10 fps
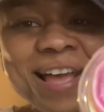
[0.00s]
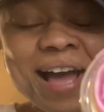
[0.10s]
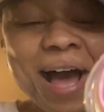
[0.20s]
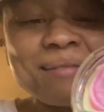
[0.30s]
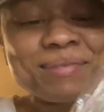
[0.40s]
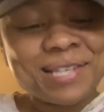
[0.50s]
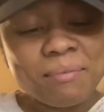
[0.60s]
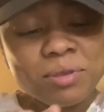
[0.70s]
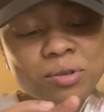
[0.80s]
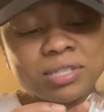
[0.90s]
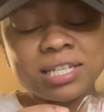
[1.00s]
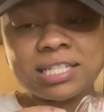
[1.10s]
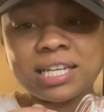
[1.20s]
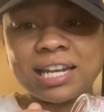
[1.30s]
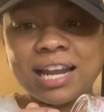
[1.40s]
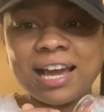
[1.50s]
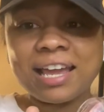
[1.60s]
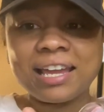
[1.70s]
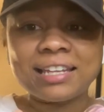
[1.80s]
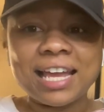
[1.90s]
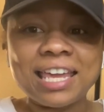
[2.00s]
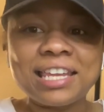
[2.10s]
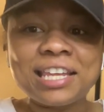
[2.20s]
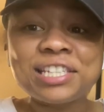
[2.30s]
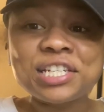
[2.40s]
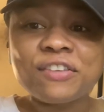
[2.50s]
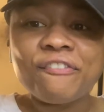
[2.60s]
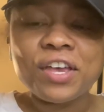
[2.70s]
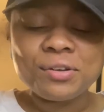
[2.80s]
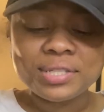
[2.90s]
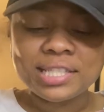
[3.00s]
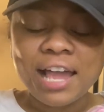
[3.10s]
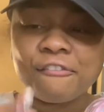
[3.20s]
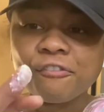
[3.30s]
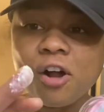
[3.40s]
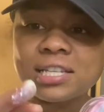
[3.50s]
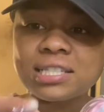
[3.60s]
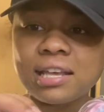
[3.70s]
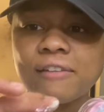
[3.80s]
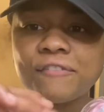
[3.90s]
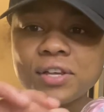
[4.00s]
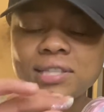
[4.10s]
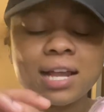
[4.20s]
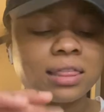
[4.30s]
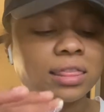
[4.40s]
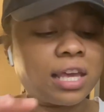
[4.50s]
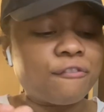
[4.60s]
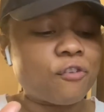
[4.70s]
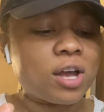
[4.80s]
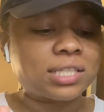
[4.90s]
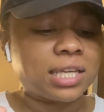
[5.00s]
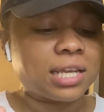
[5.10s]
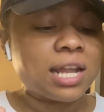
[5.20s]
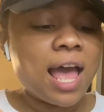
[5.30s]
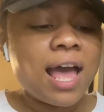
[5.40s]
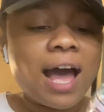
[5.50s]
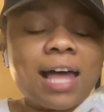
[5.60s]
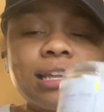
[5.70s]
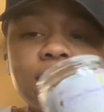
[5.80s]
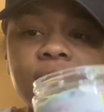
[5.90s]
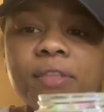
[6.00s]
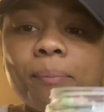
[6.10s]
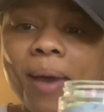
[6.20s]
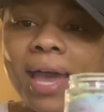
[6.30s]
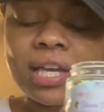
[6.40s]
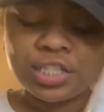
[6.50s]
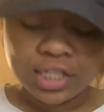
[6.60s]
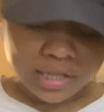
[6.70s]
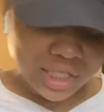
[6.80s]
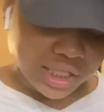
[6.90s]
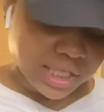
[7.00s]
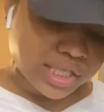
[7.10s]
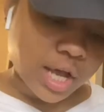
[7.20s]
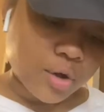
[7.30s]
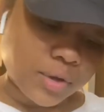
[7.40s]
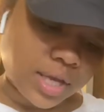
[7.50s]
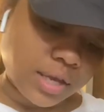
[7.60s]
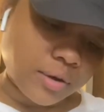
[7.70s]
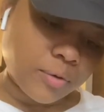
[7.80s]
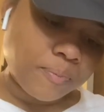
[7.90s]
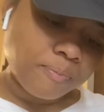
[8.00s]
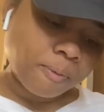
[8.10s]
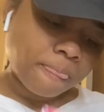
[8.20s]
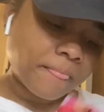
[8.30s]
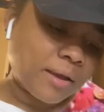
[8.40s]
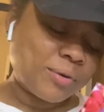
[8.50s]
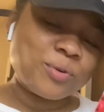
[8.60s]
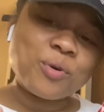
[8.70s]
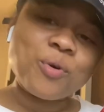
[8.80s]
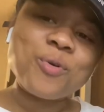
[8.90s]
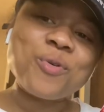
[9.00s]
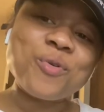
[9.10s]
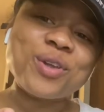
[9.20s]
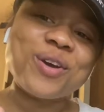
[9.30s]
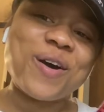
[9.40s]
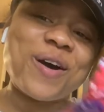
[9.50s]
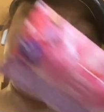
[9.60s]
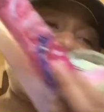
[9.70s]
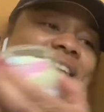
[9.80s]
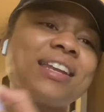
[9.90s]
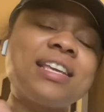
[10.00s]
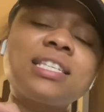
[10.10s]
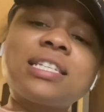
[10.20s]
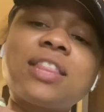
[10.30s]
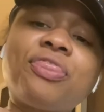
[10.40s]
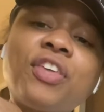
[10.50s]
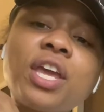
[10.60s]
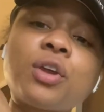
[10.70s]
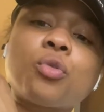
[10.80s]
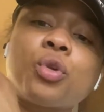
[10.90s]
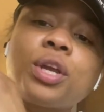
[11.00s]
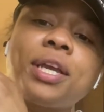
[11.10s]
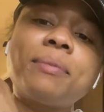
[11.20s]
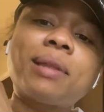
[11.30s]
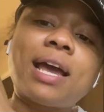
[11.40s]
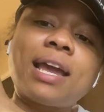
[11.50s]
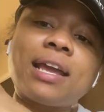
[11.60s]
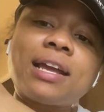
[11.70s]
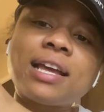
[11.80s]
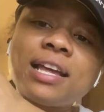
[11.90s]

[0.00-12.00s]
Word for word: I'm, so I'm using this tonight like and it just feels like frosting it feels like a thick frosting i love the packaging this is so cute oh y'all and this is a thick cream like